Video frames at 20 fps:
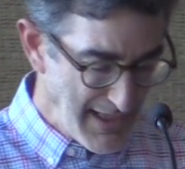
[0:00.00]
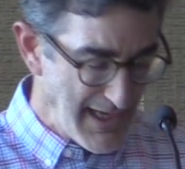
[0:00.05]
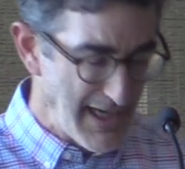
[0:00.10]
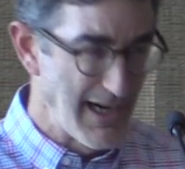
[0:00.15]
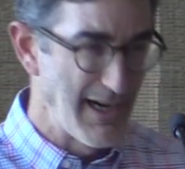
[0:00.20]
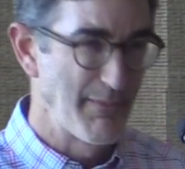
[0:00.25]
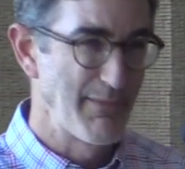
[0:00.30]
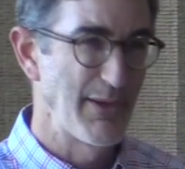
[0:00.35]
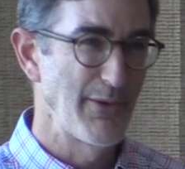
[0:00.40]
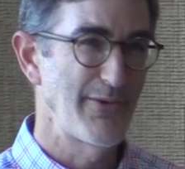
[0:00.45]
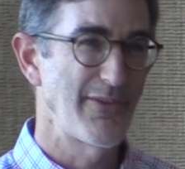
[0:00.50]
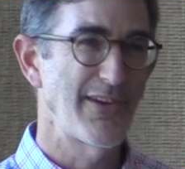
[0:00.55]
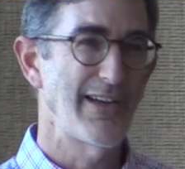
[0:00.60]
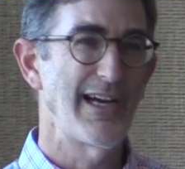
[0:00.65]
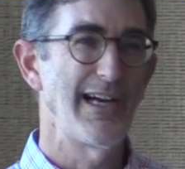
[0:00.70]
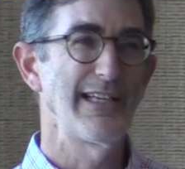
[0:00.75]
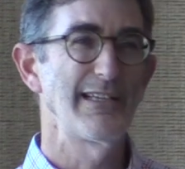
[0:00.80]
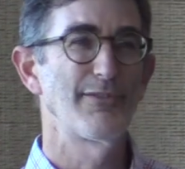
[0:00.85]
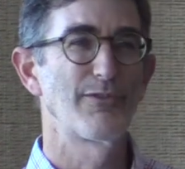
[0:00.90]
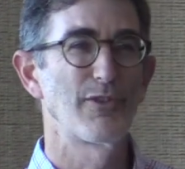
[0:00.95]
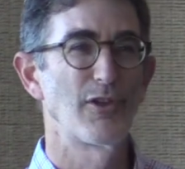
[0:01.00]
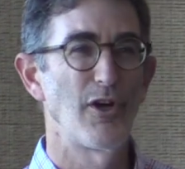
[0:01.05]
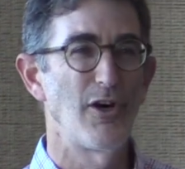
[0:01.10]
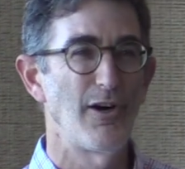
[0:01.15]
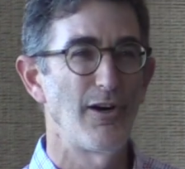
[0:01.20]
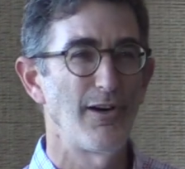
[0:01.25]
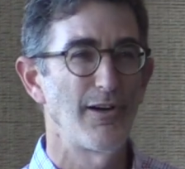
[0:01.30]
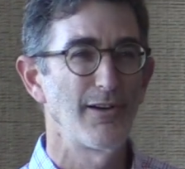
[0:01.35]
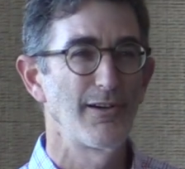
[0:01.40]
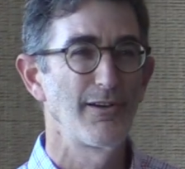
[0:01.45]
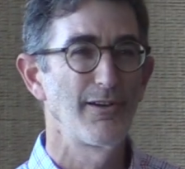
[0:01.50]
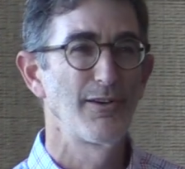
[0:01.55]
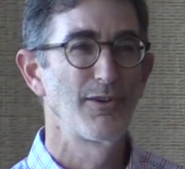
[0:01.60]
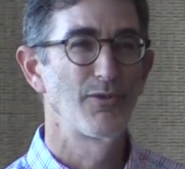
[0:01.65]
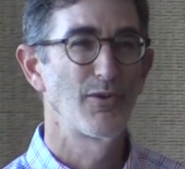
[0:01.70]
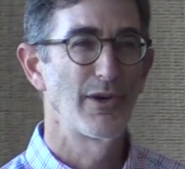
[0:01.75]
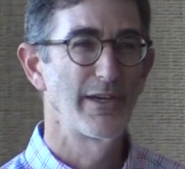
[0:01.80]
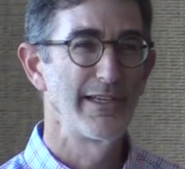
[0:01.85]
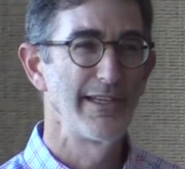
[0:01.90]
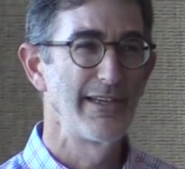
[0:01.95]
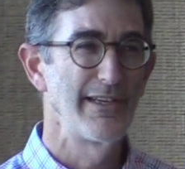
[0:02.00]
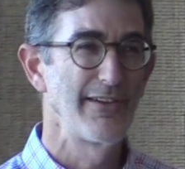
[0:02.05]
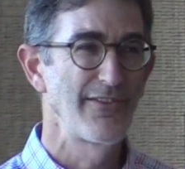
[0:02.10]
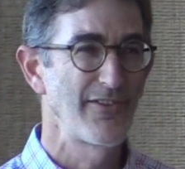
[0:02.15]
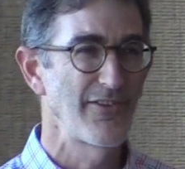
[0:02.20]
There was a kind of long-running,